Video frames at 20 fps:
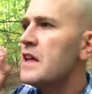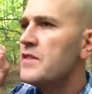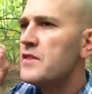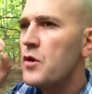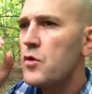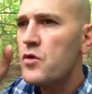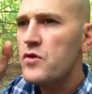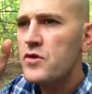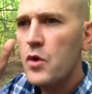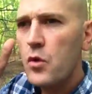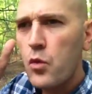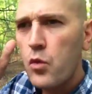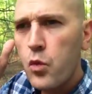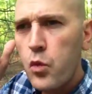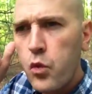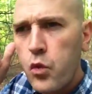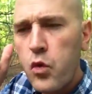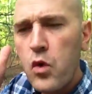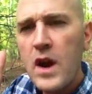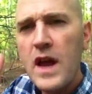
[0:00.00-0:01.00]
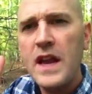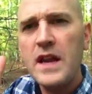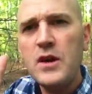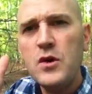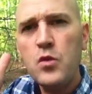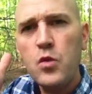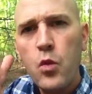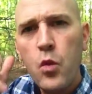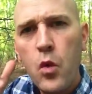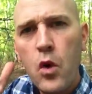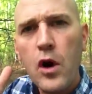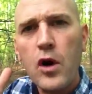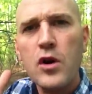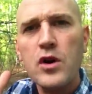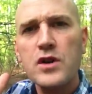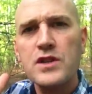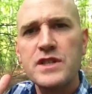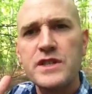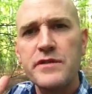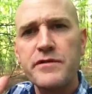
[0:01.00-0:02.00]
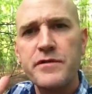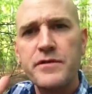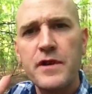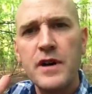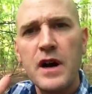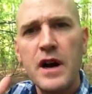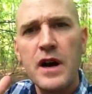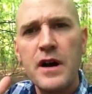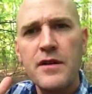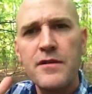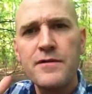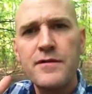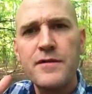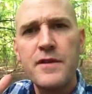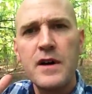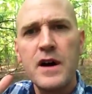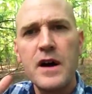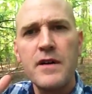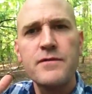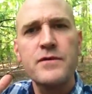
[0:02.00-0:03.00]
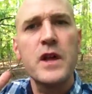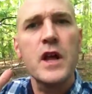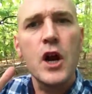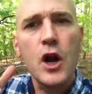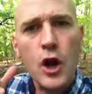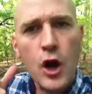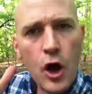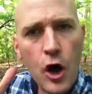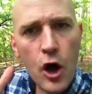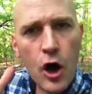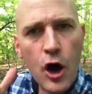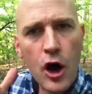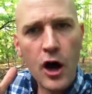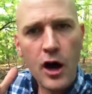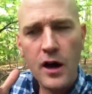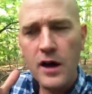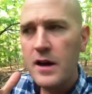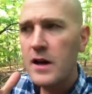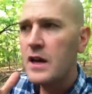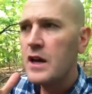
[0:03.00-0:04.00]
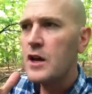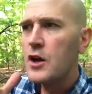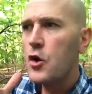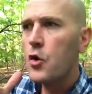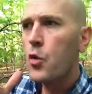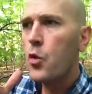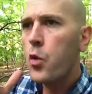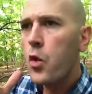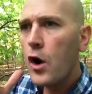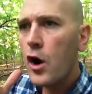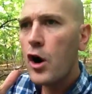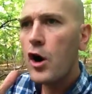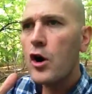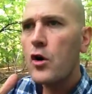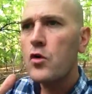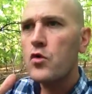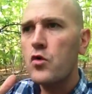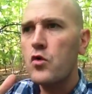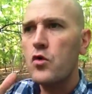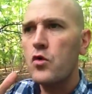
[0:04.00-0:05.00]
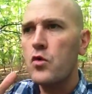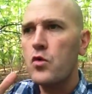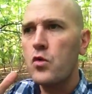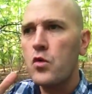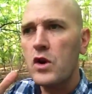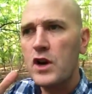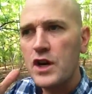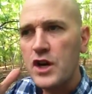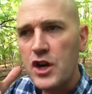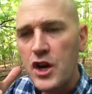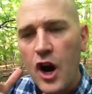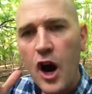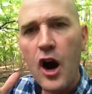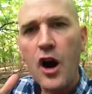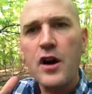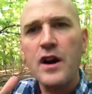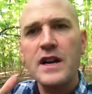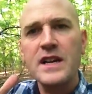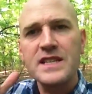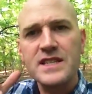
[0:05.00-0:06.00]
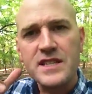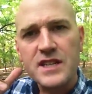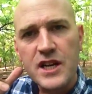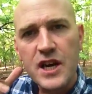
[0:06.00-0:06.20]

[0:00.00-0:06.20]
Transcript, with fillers: the, the written words of, of, of the law were regarded as